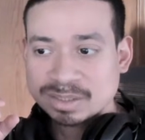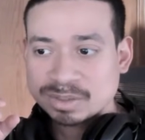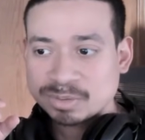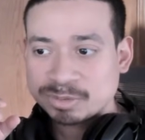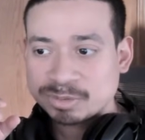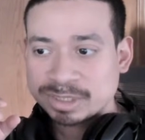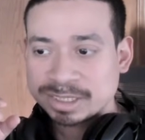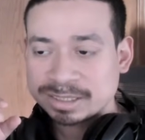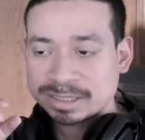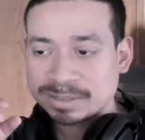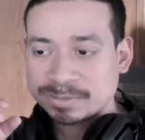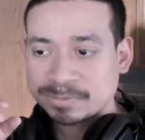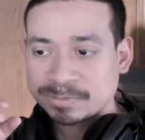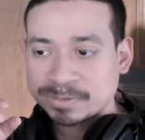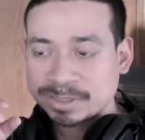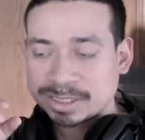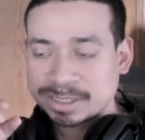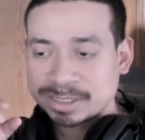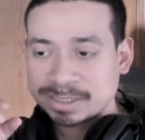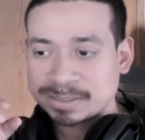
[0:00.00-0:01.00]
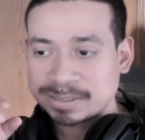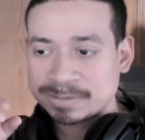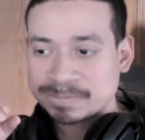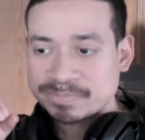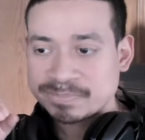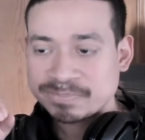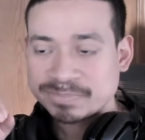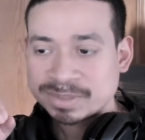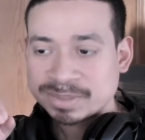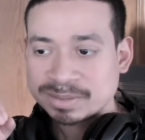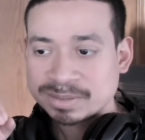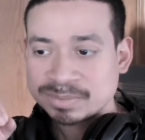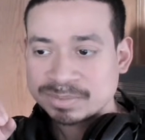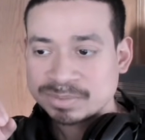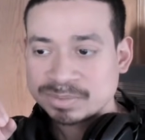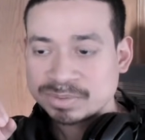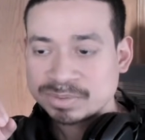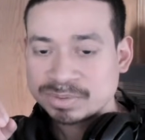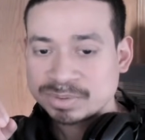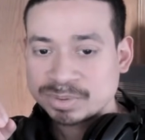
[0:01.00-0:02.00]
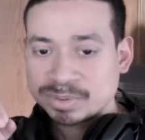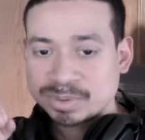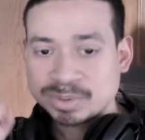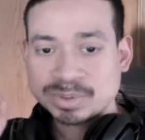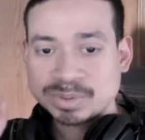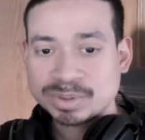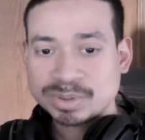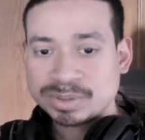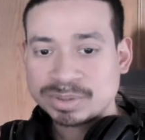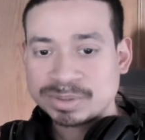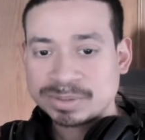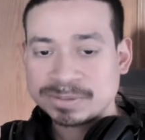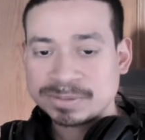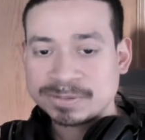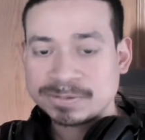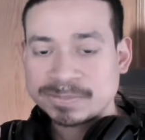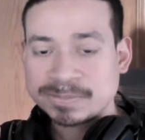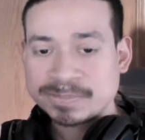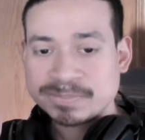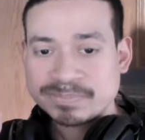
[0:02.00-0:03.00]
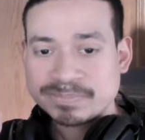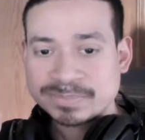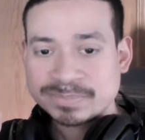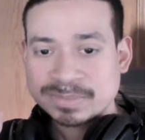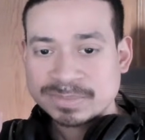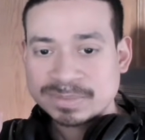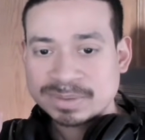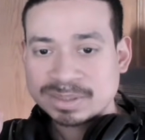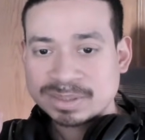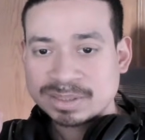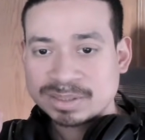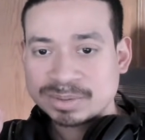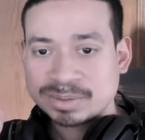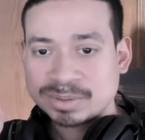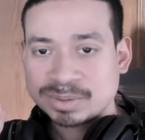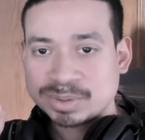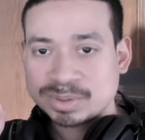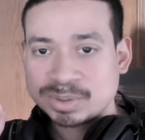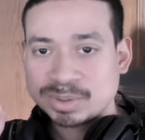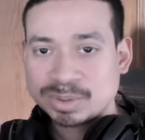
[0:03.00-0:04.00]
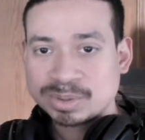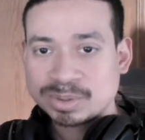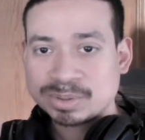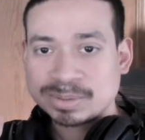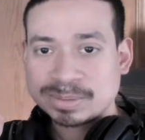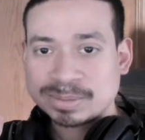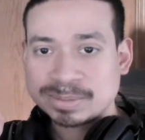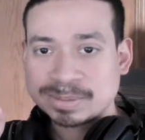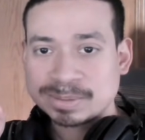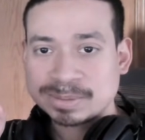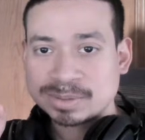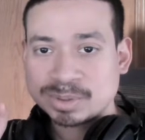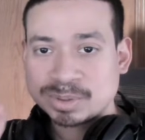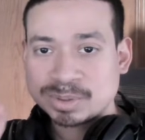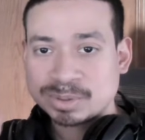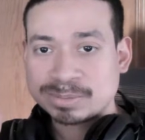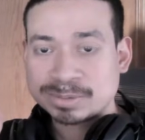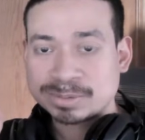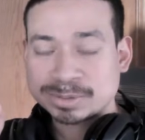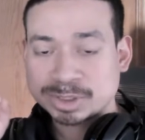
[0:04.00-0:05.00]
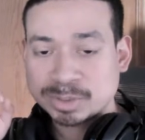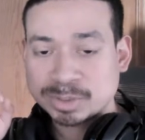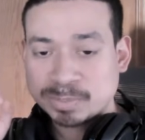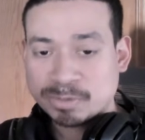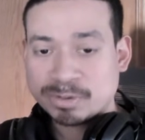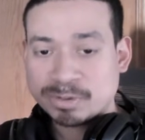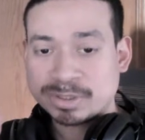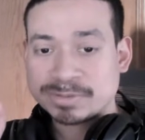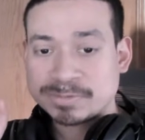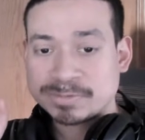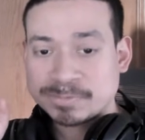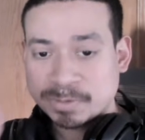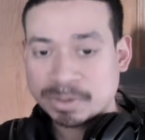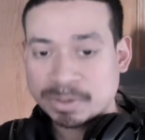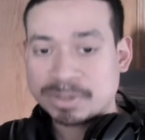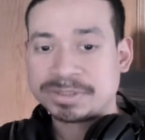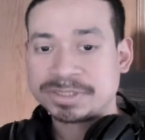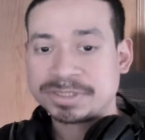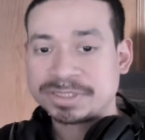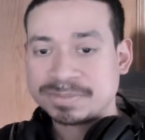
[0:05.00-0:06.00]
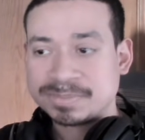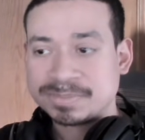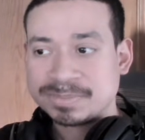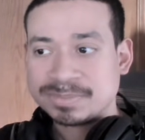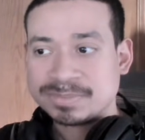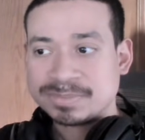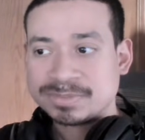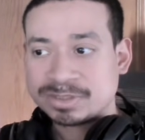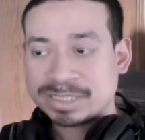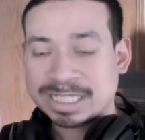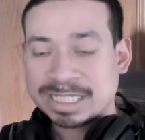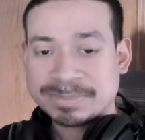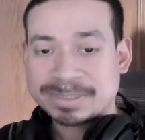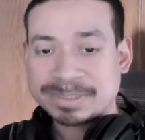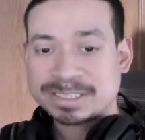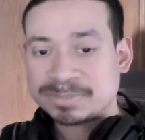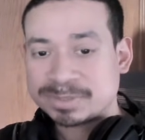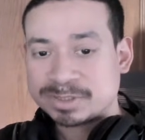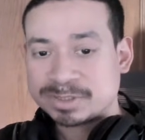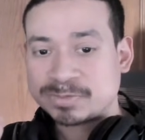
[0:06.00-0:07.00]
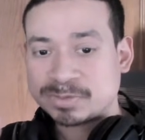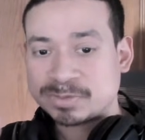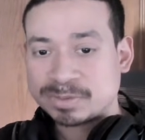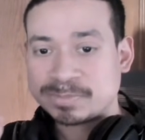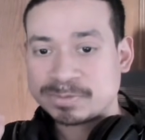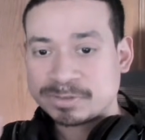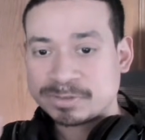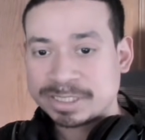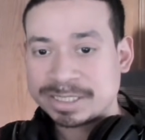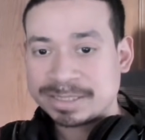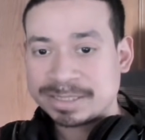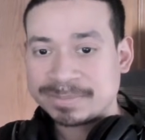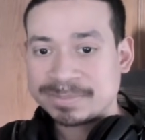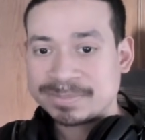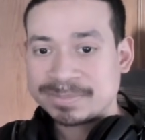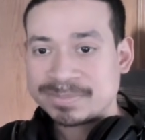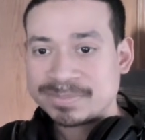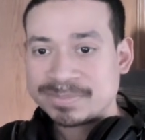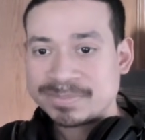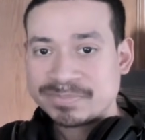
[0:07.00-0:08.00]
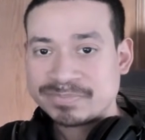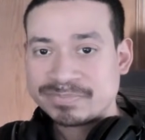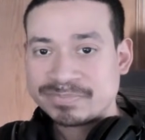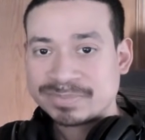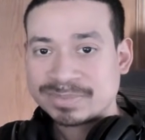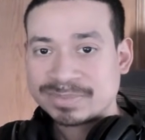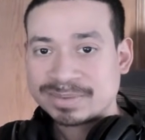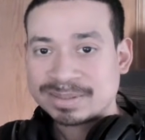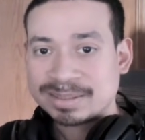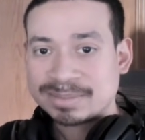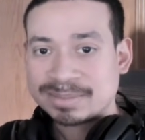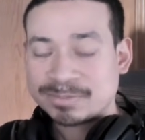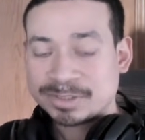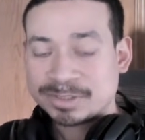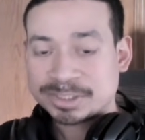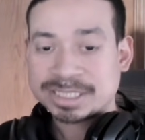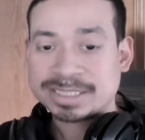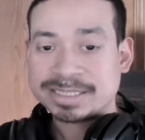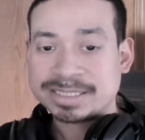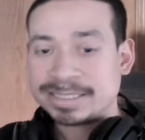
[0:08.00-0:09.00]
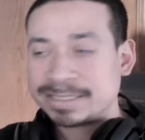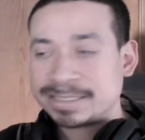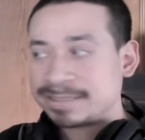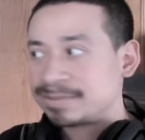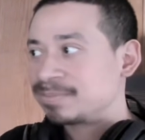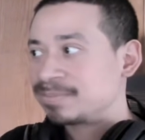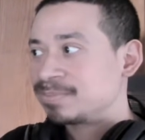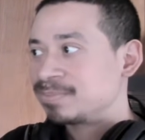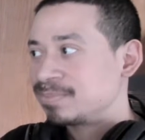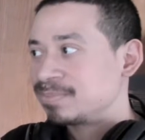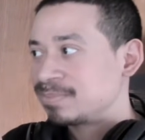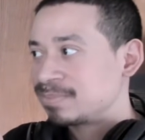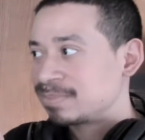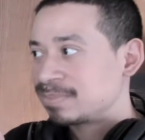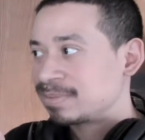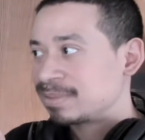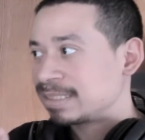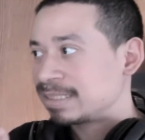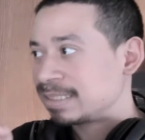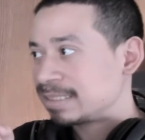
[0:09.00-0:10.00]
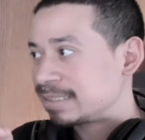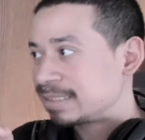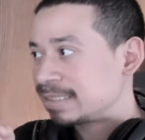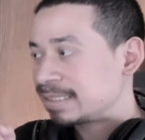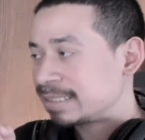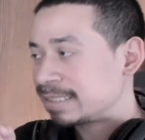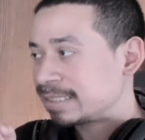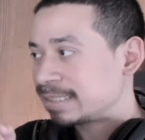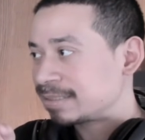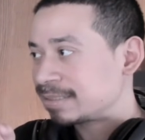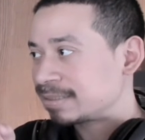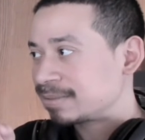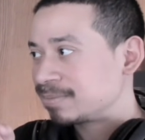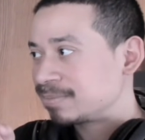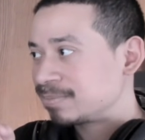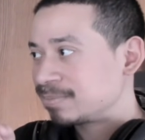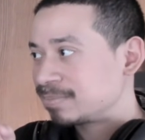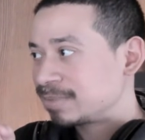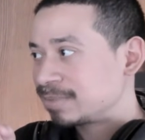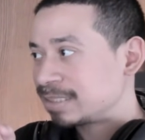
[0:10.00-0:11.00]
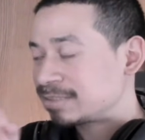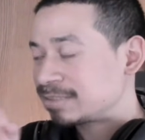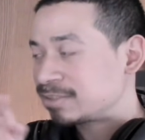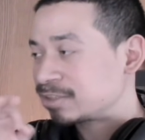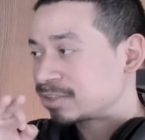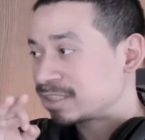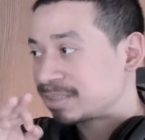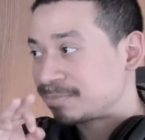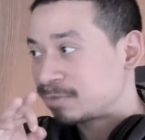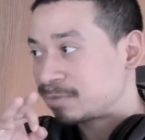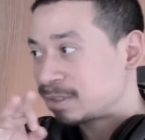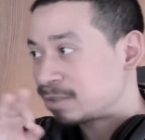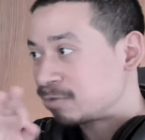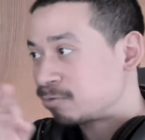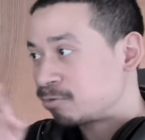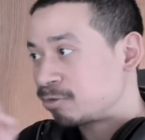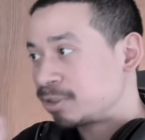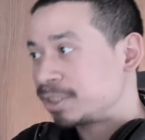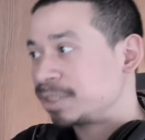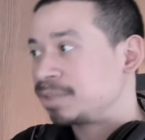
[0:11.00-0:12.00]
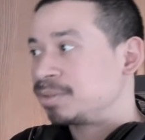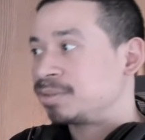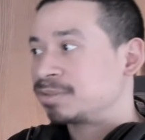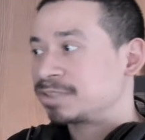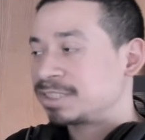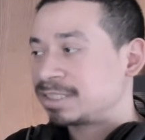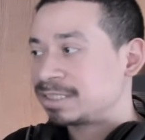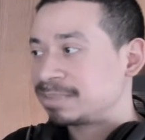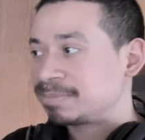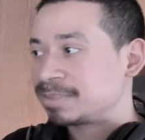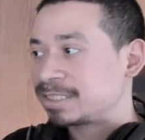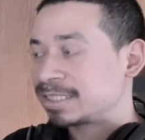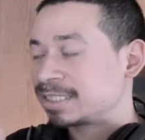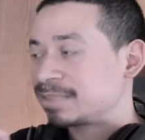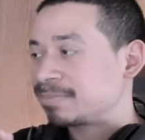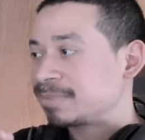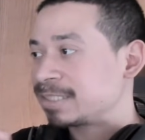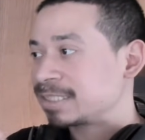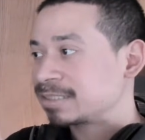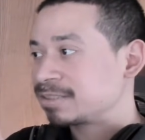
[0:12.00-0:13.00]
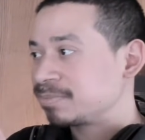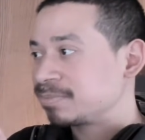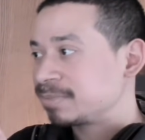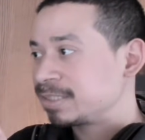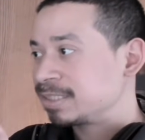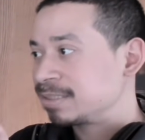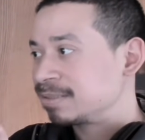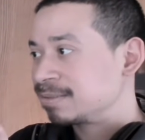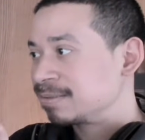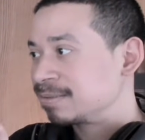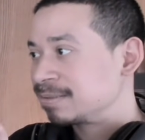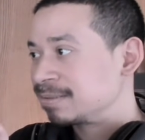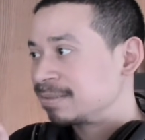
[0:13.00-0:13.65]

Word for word: with um, Google, Google, Google support first so they had me submit a form for them, which I did, and then it took them a really long time to get back to me.